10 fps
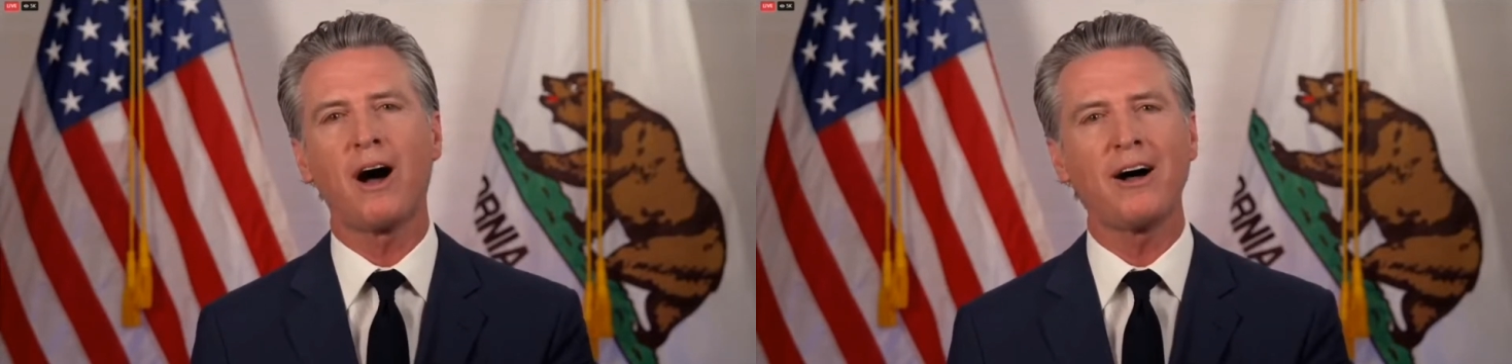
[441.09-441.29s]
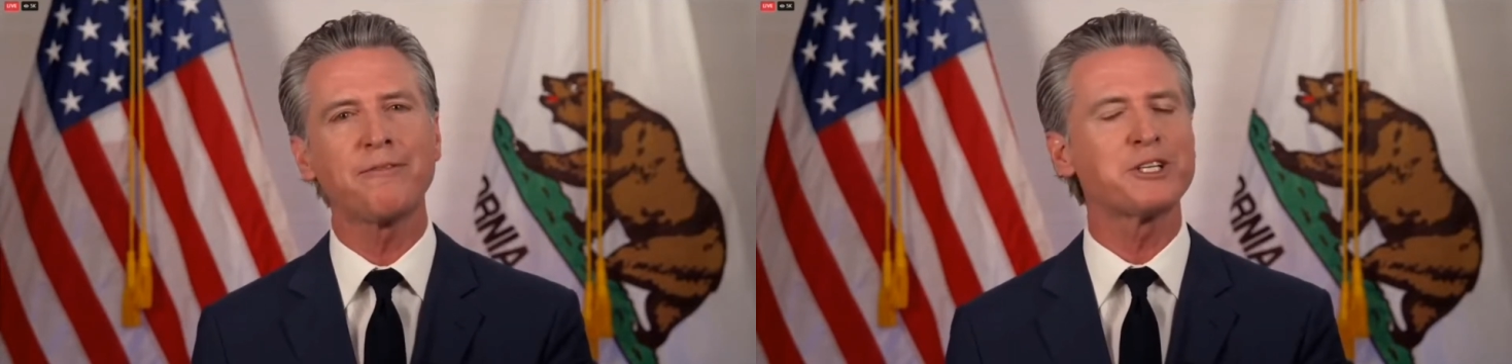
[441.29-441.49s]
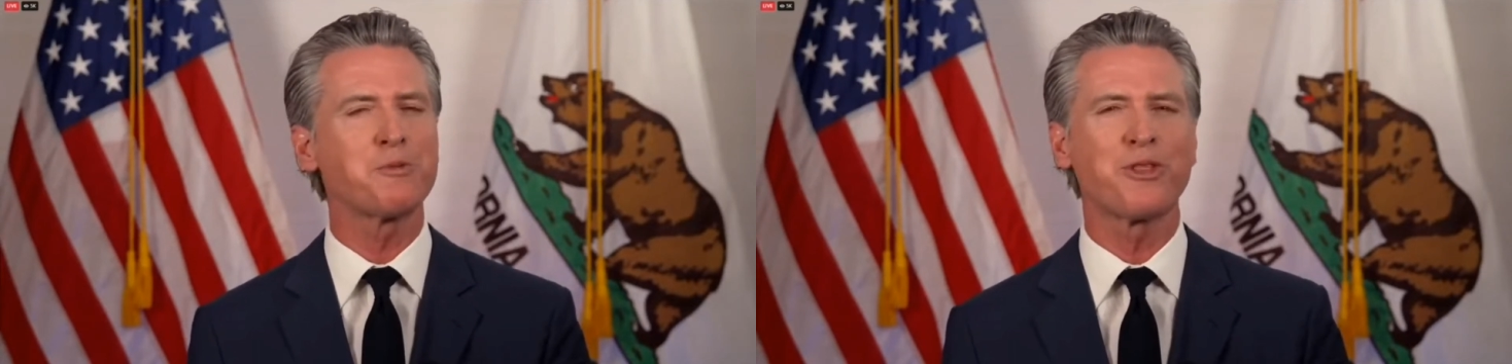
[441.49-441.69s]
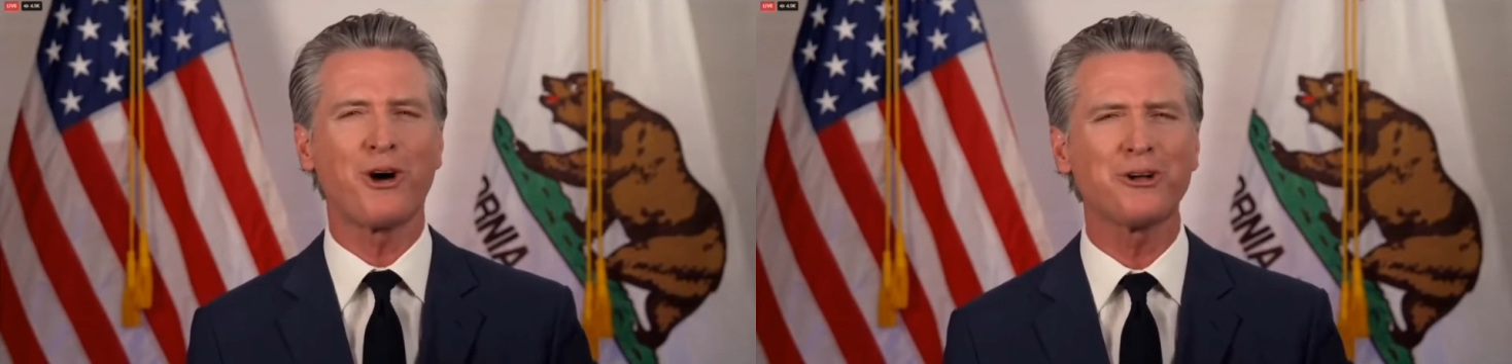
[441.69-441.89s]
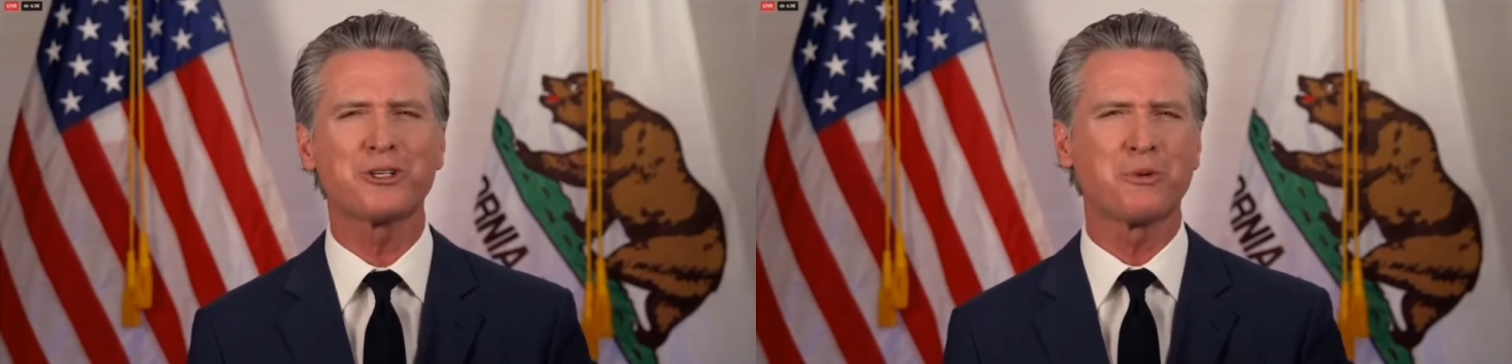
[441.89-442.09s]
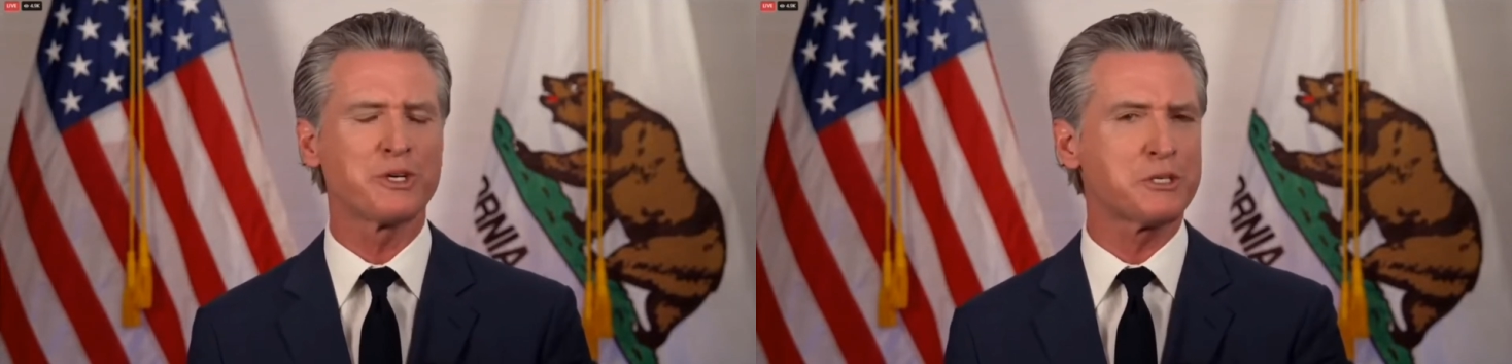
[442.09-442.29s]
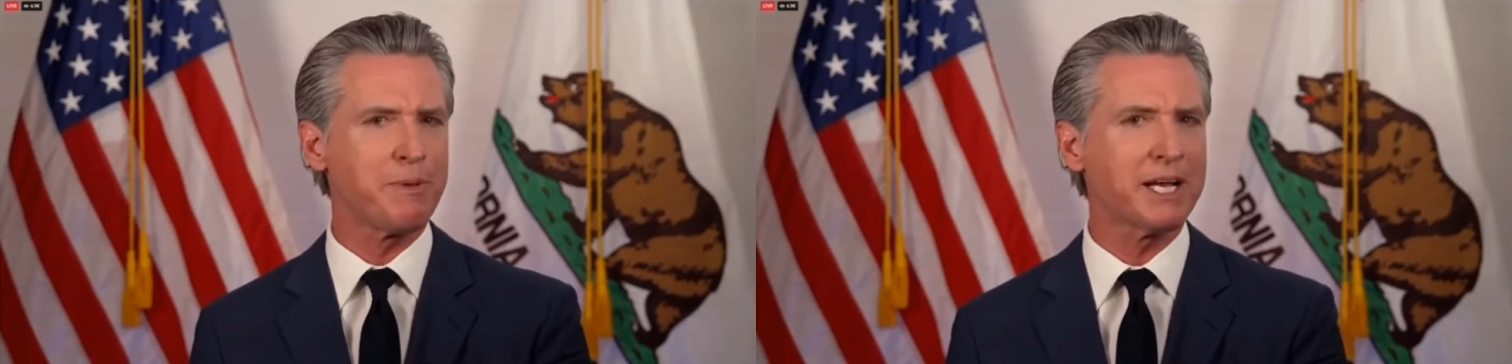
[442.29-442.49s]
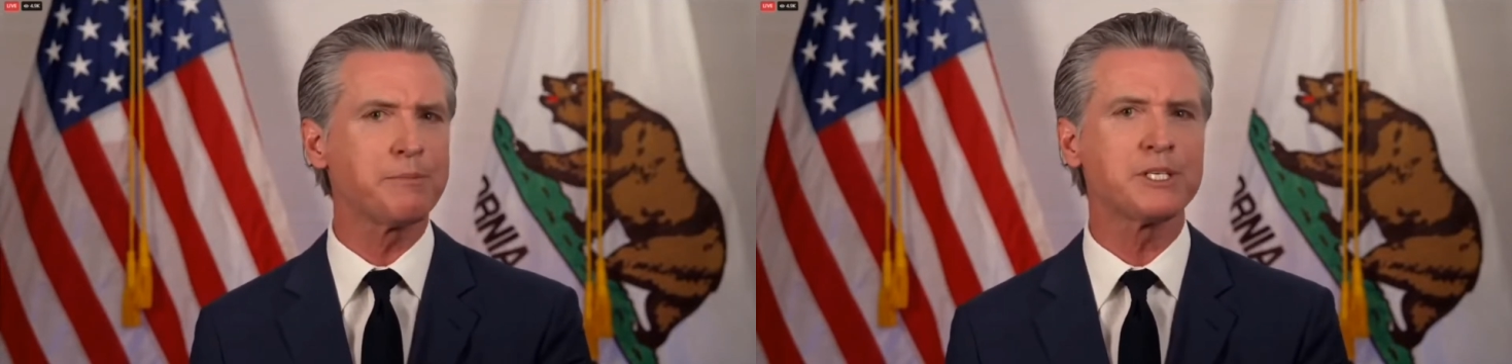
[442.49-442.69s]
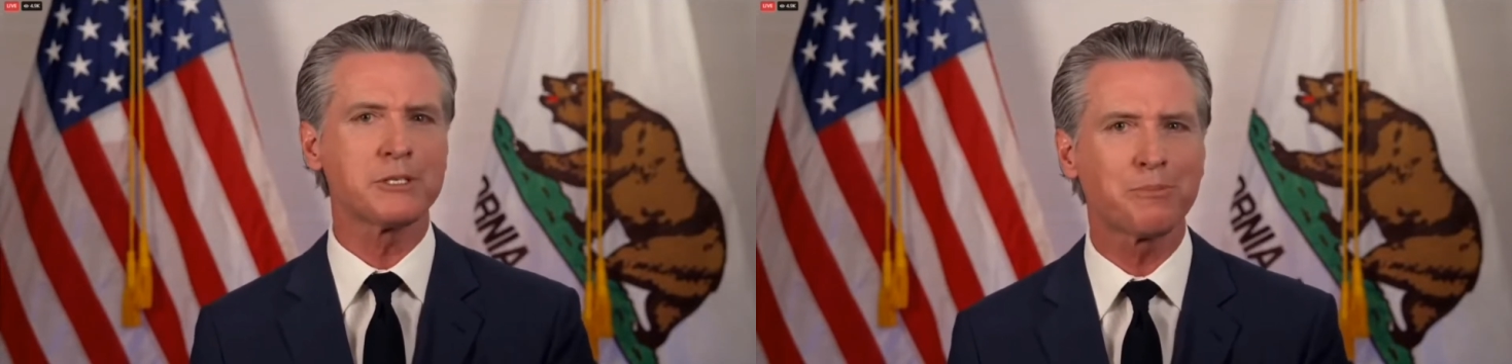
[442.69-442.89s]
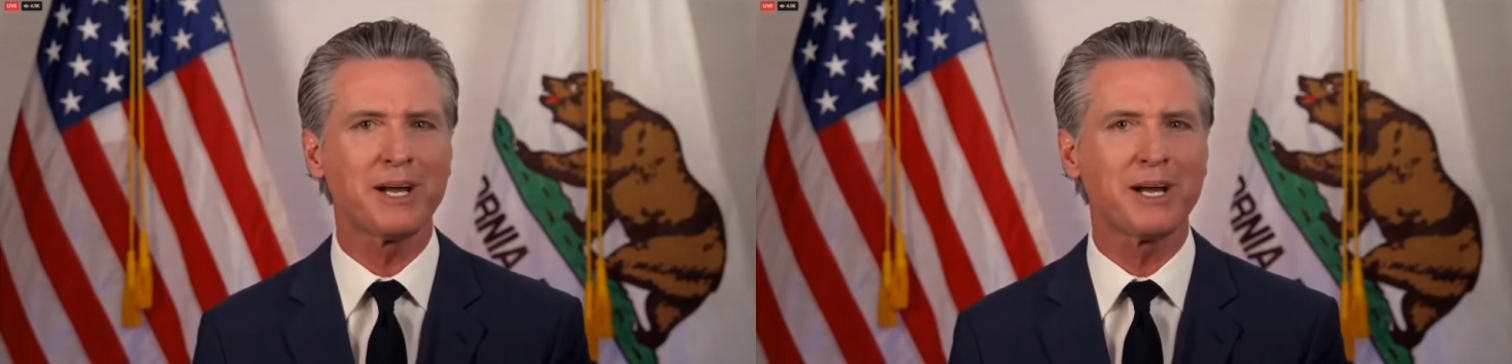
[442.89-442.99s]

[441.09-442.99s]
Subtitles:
office, with all due respect, Mr.